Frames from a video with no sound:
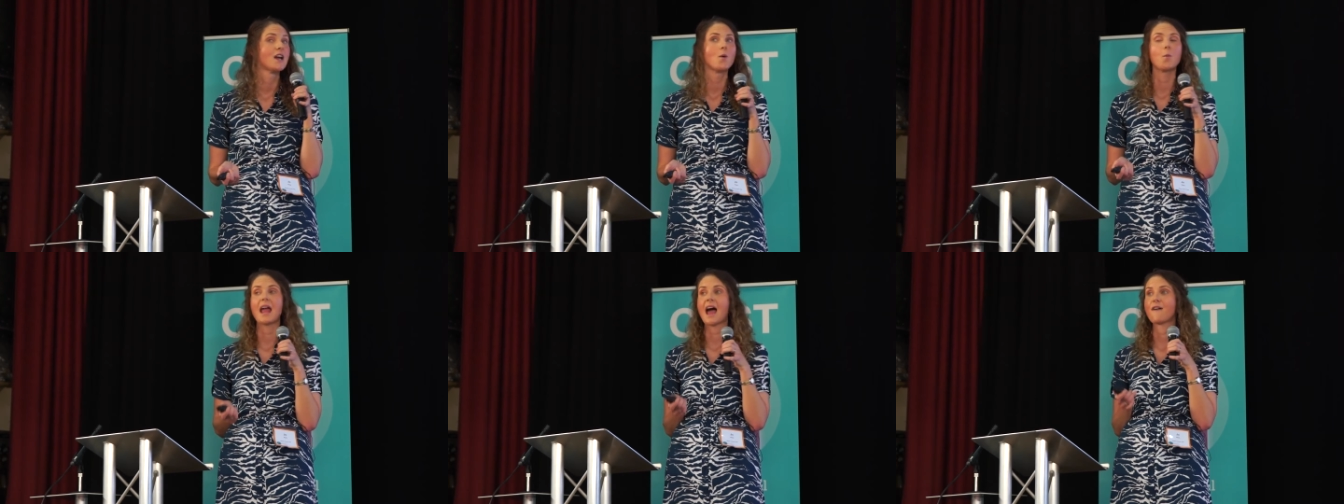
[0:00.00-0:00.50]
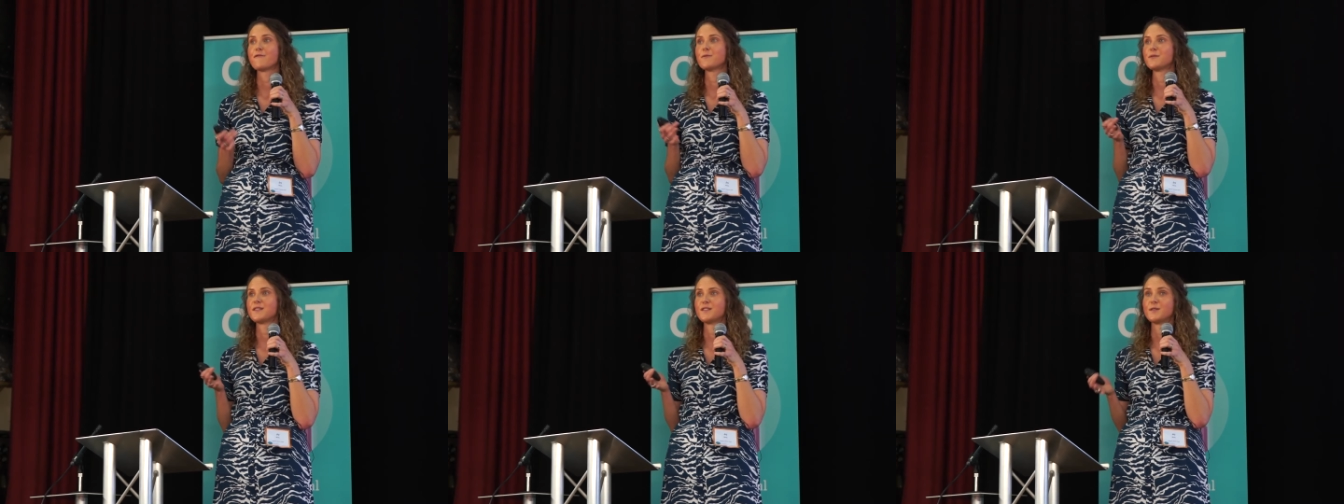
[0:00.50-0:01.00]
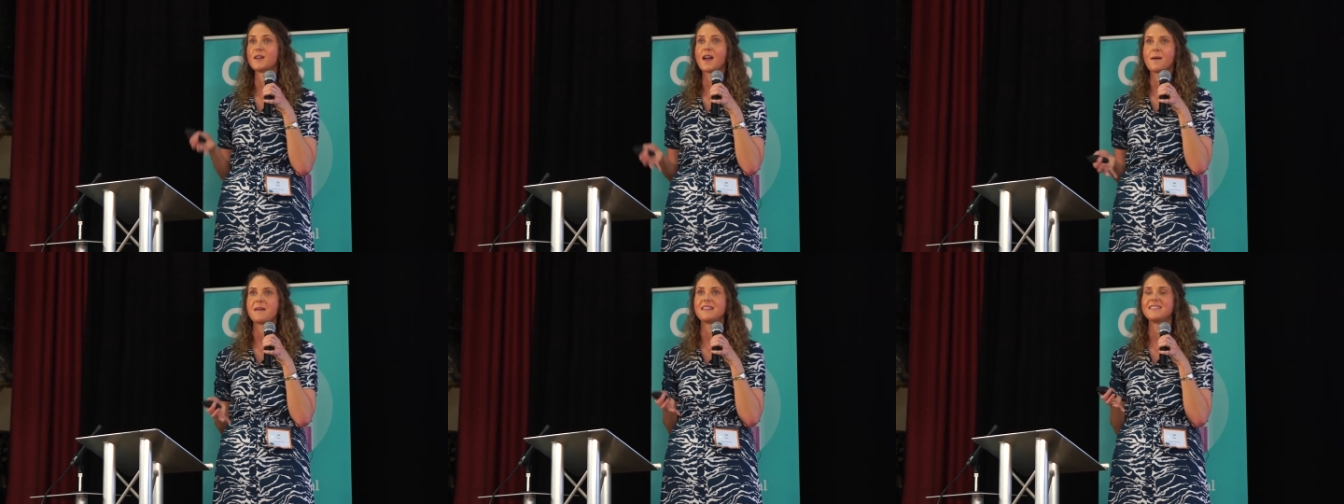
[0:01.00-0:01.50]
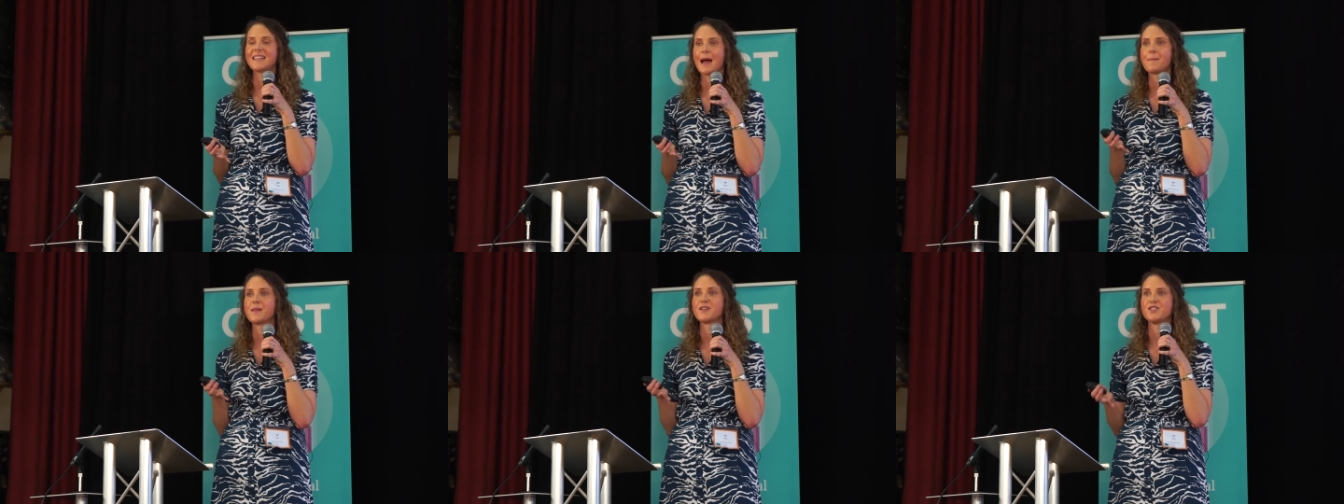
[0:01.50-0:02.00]
We have those
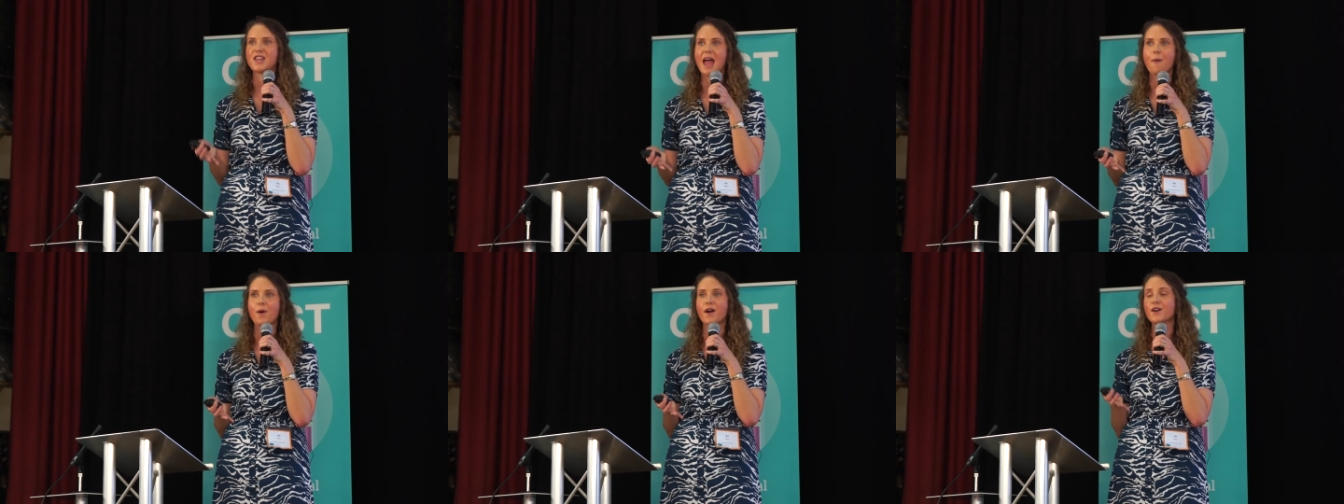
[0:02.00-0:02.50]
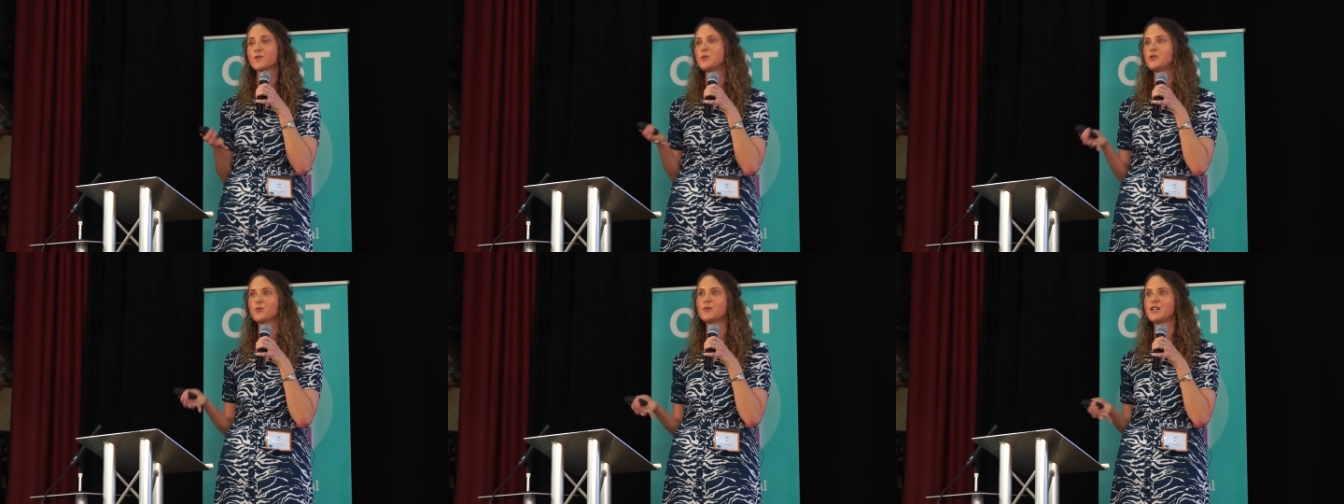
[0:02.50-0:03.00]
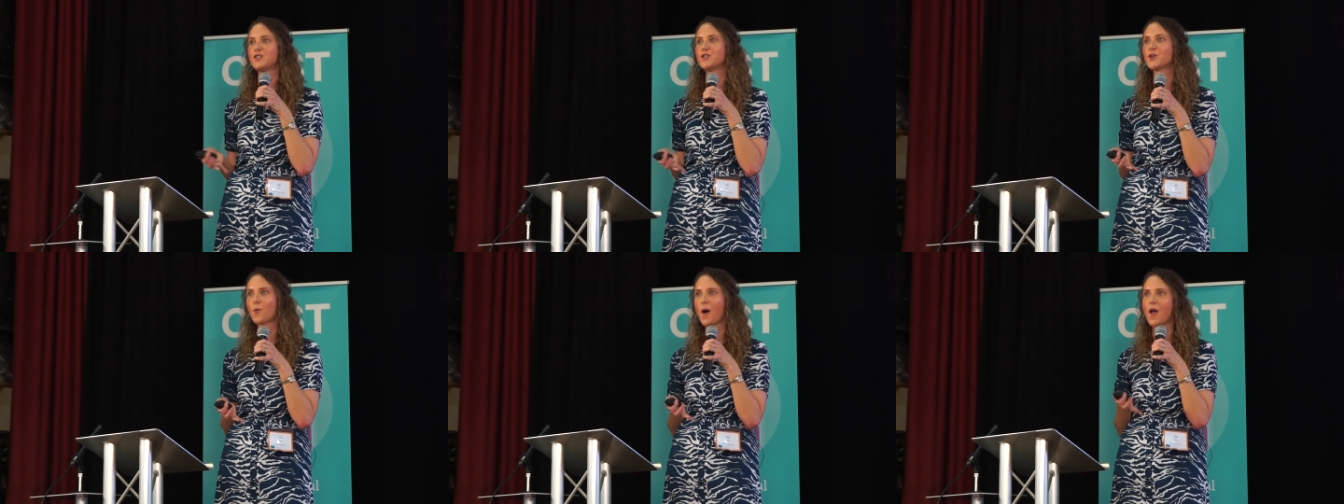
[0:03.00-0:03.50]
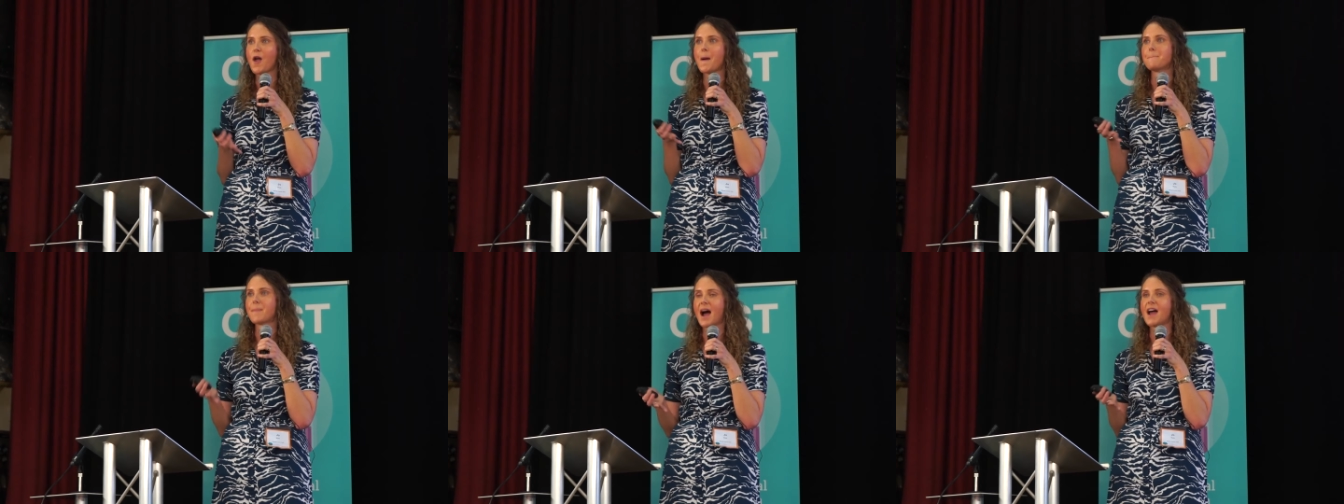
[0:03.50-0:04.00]
established networks. We don't need to go out
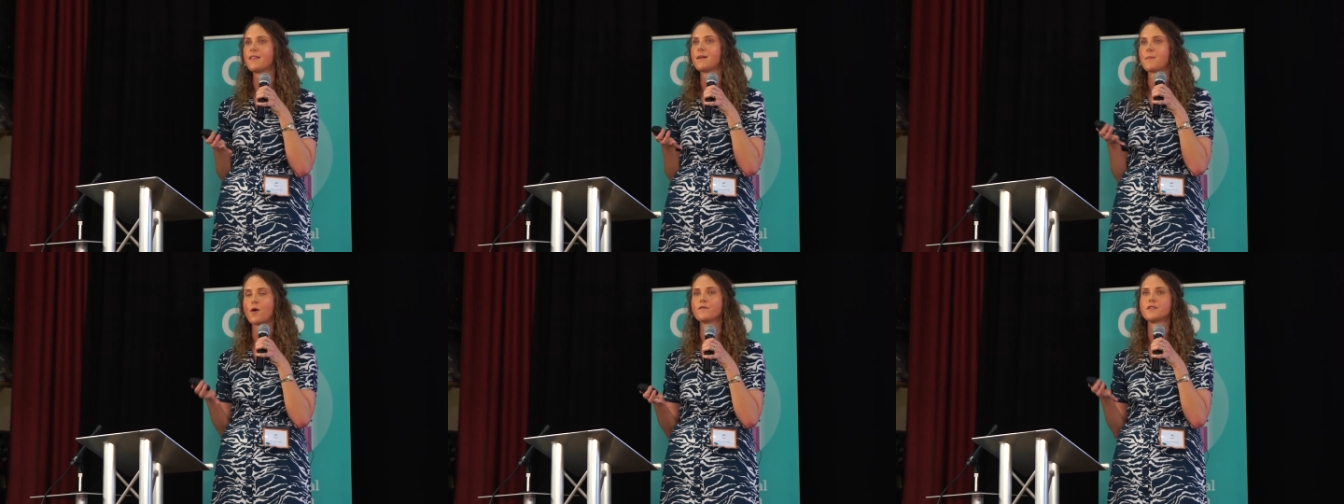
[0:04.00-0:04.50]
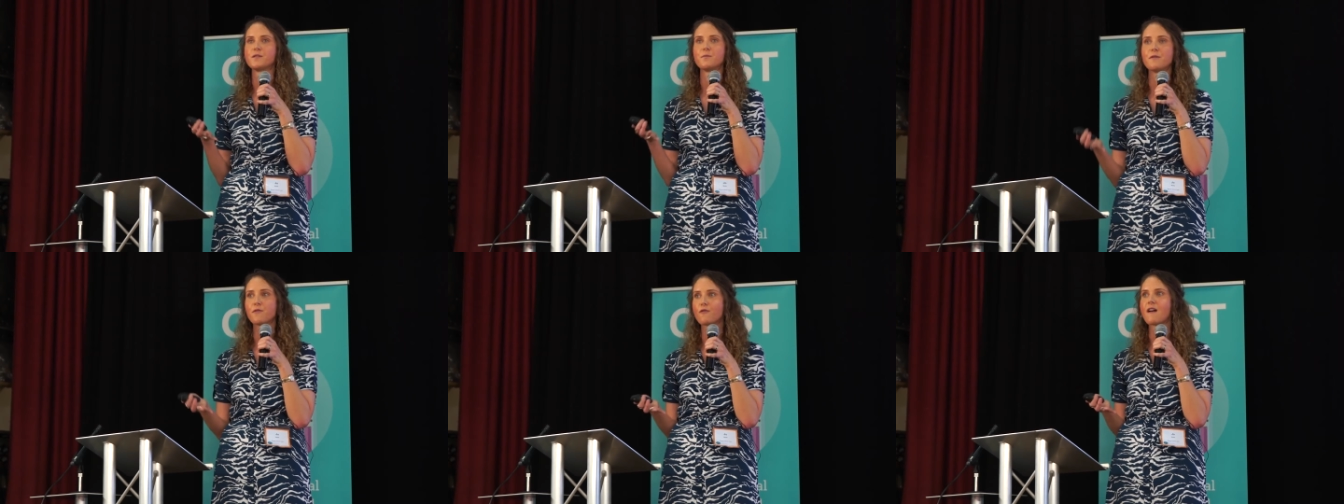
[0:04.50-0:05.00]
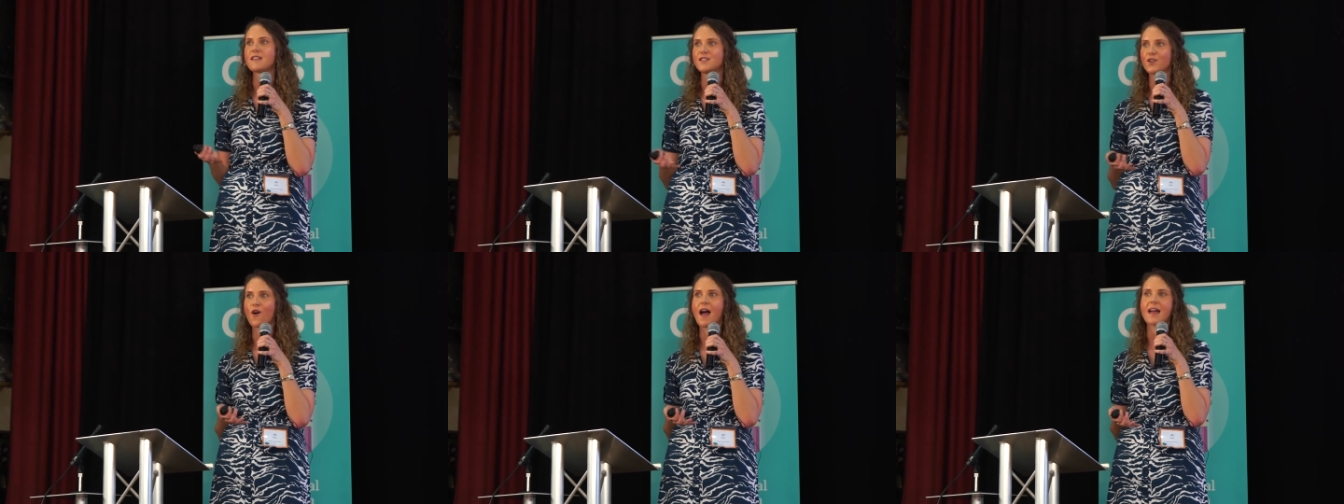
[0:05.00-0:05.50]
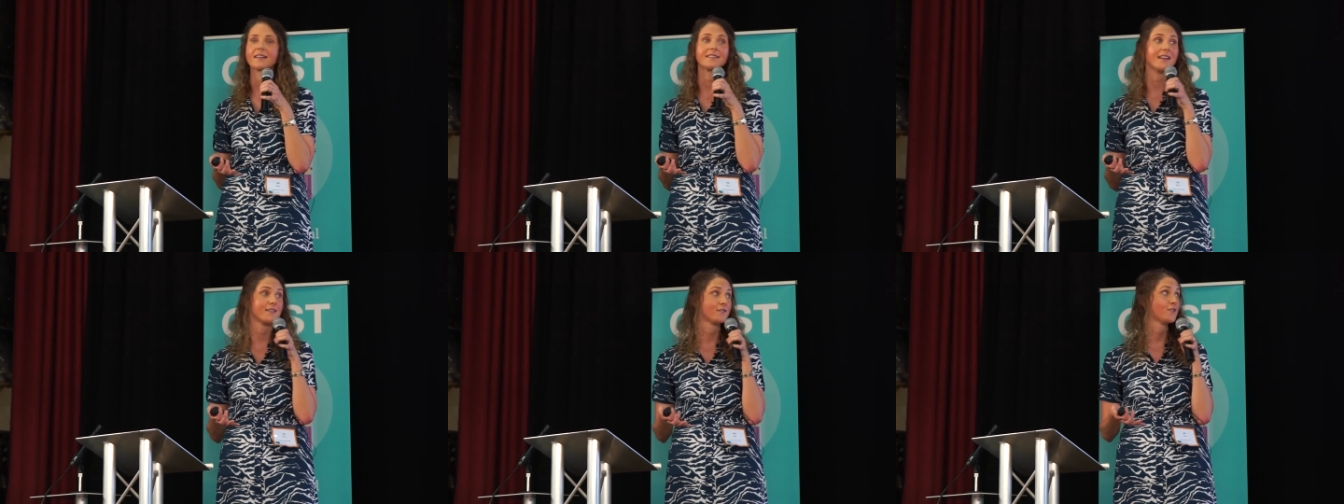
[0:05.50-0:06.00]
and buy them often. We've already got
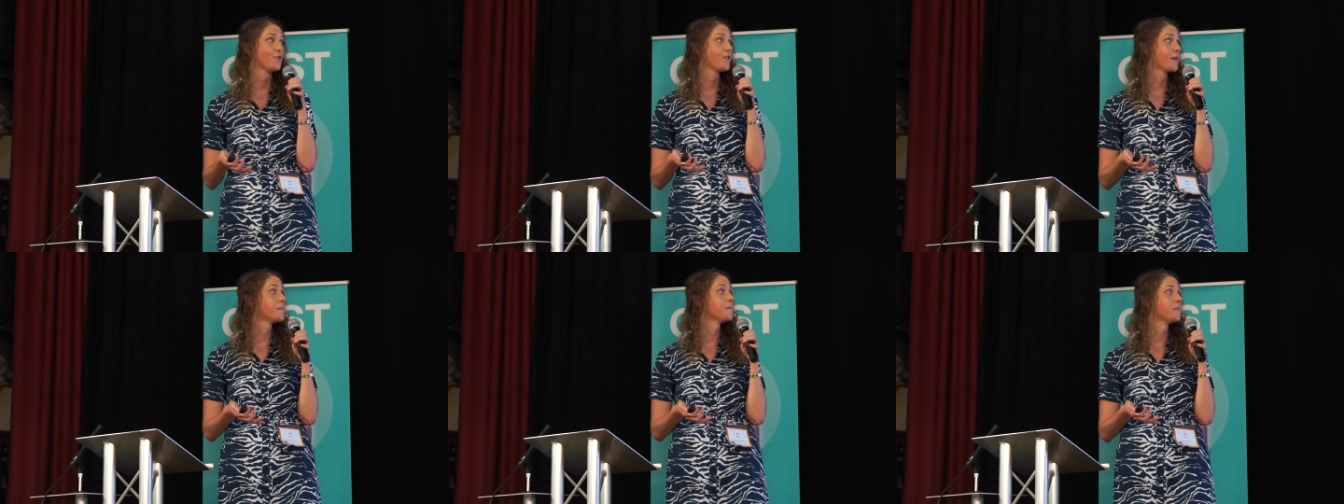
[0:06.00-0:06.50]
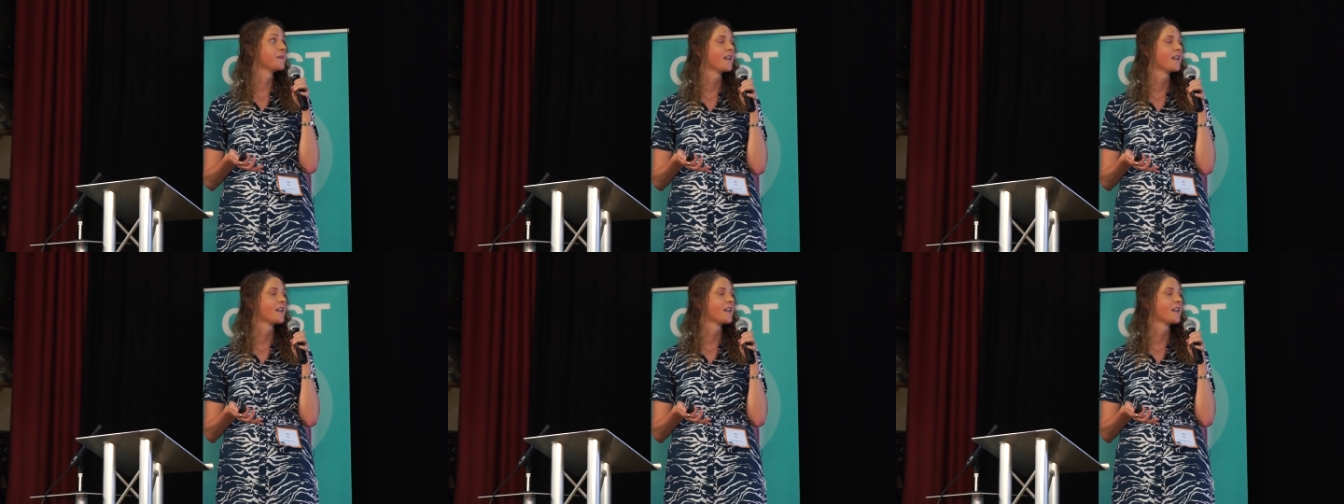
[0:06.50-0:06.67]
access to them.